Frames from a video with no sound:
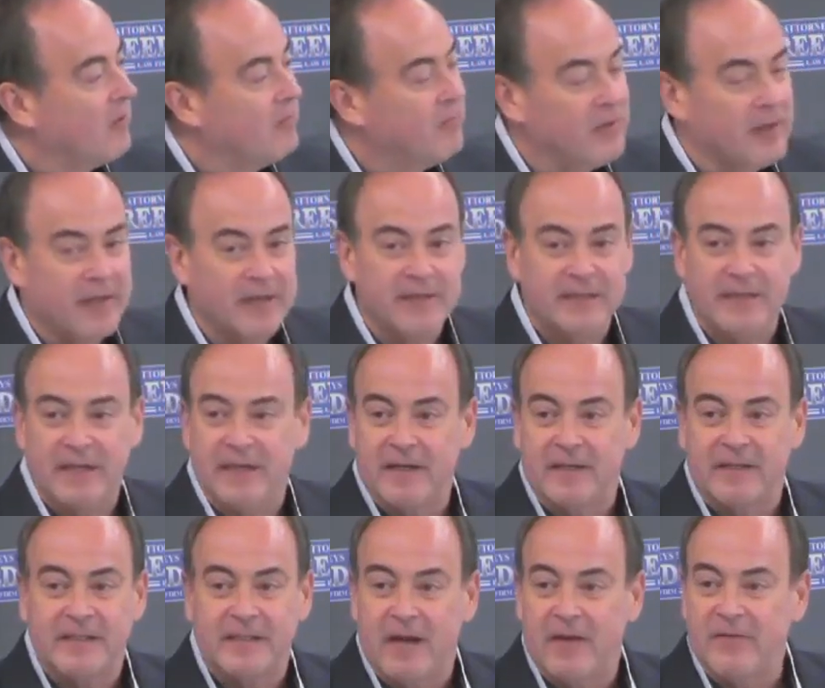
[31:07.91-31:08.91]

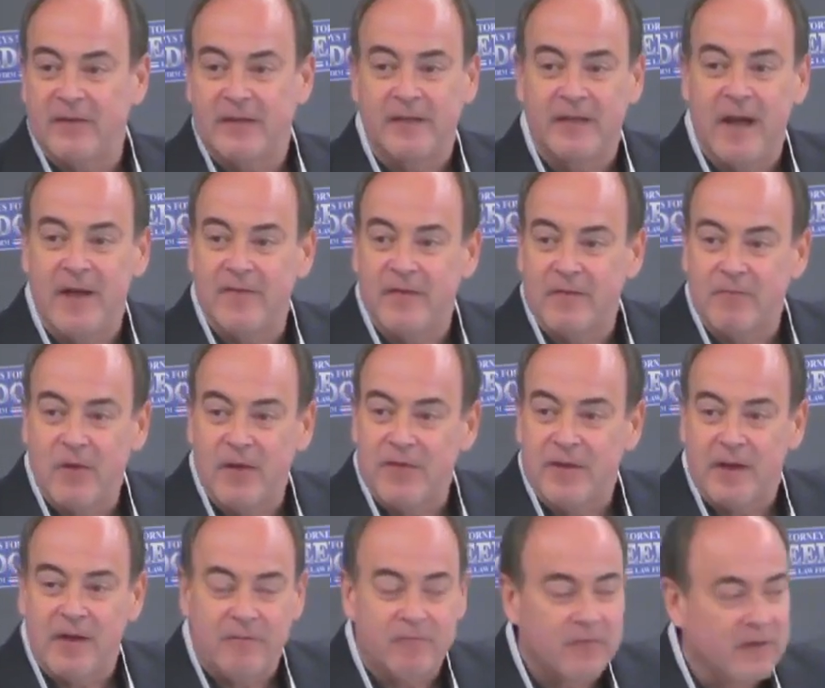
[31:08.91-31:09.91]
Replacing a 7-Eleven with a